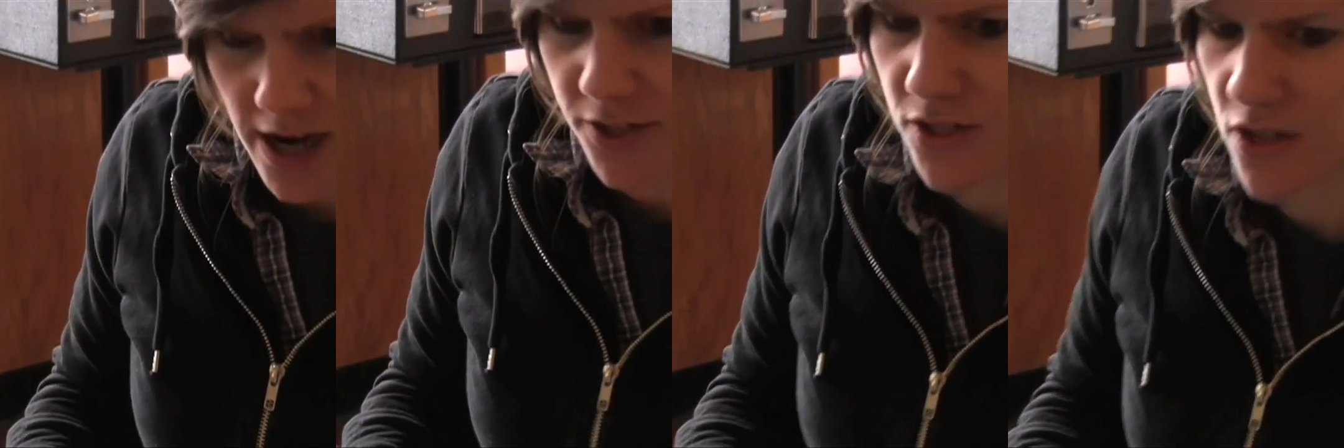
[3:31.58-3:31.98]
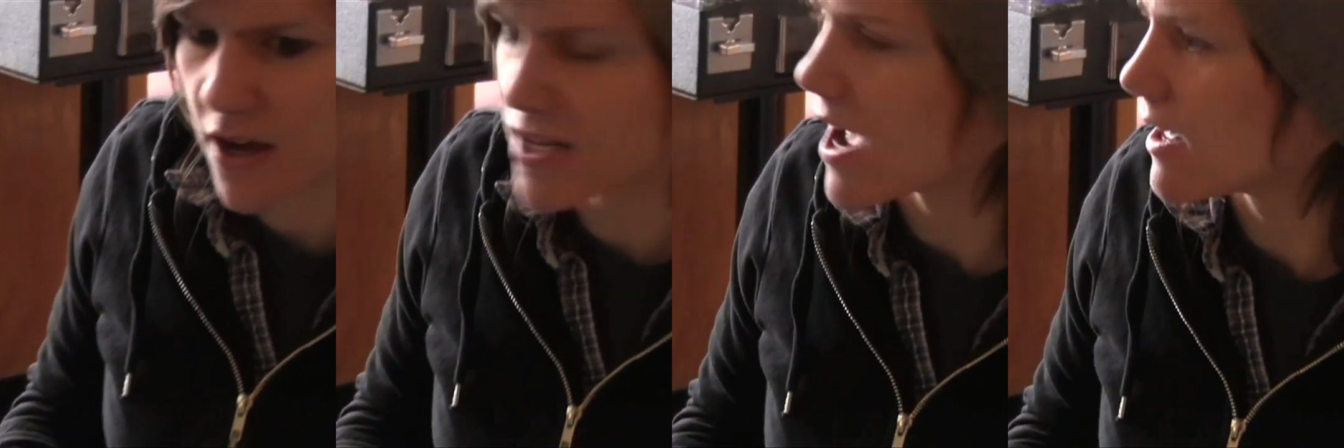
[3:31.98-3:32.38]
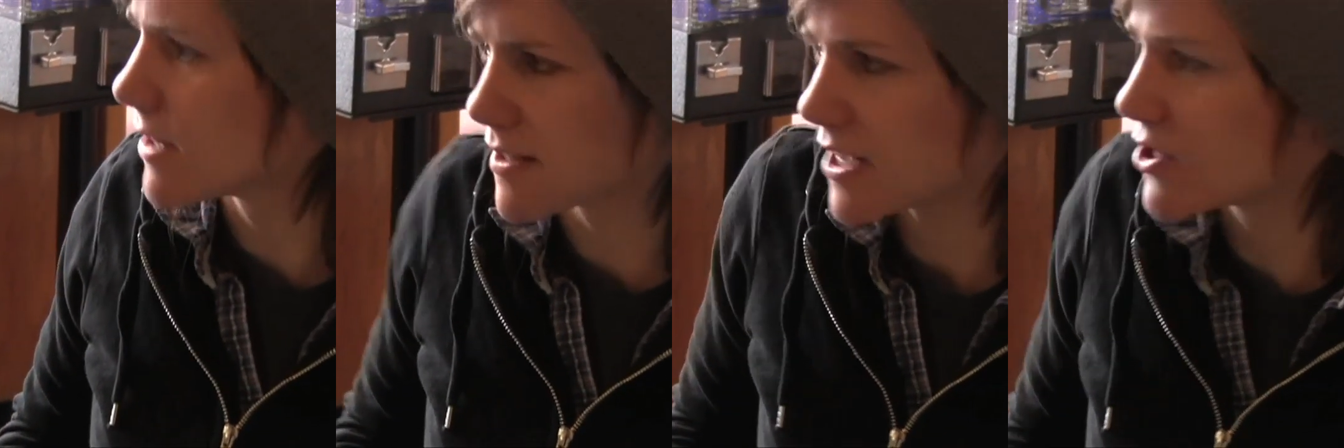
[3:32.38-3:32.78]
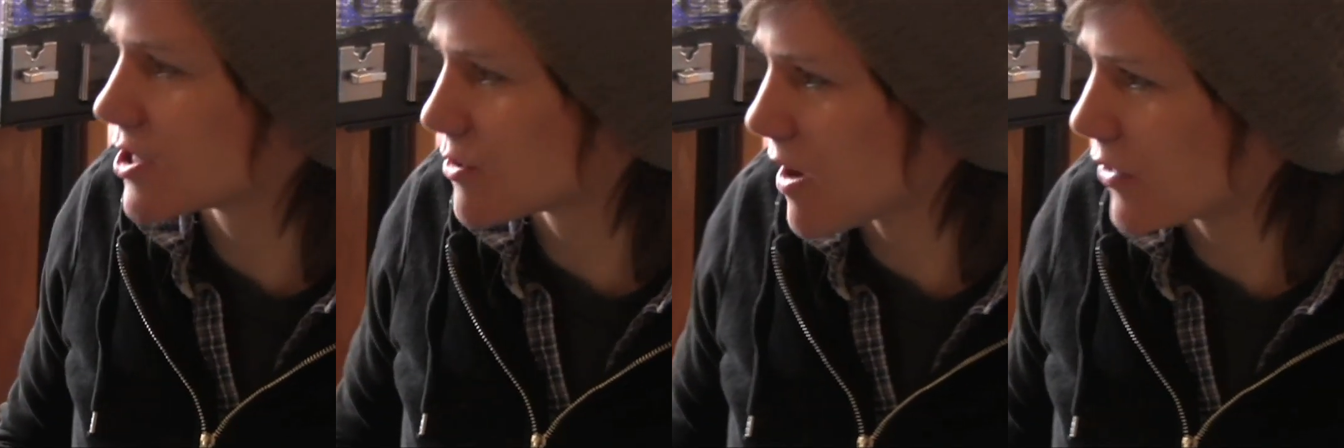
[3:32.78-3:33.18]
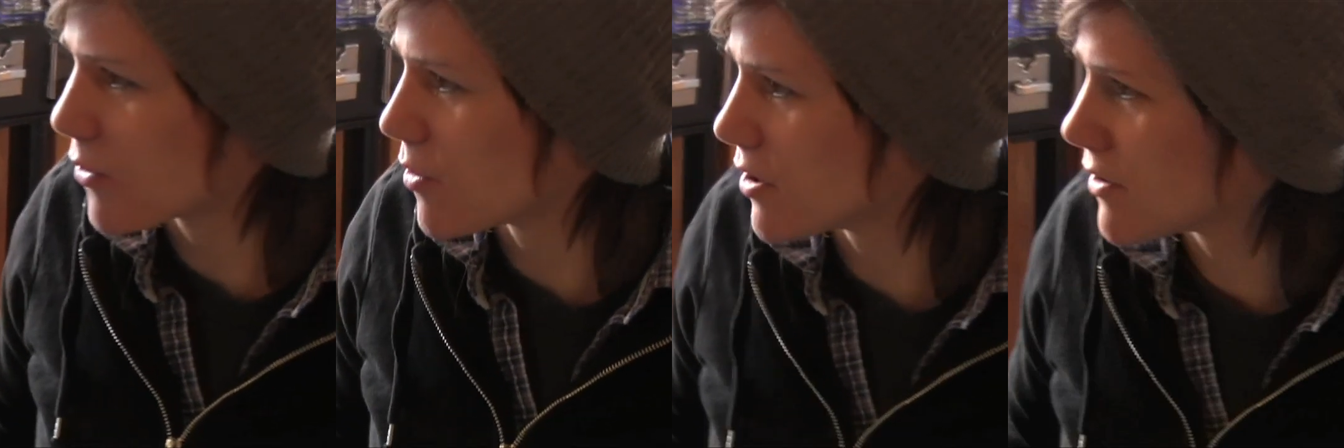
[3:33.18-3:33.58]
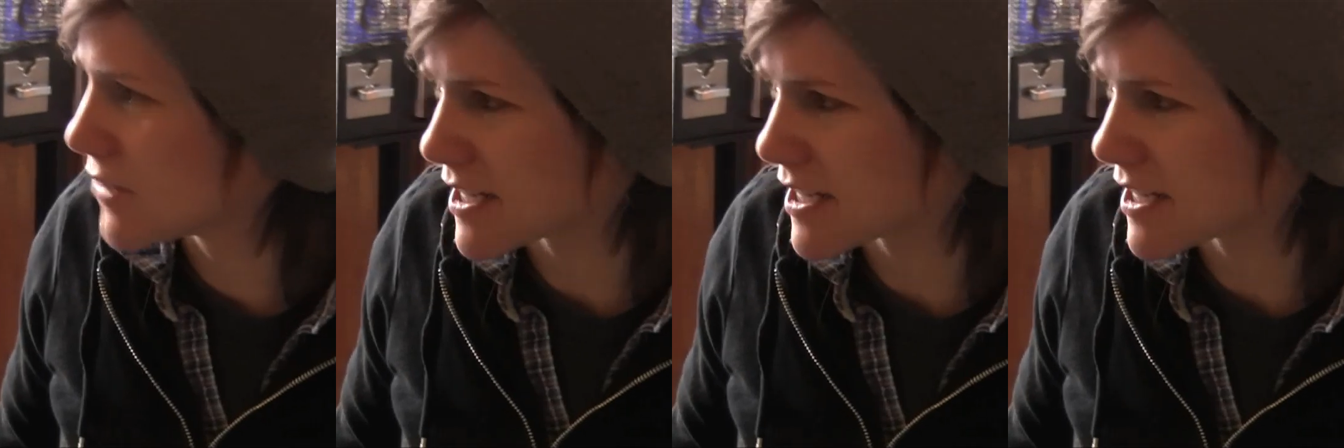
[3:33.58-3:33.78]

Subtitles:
I just thought, like, that's just around the corner.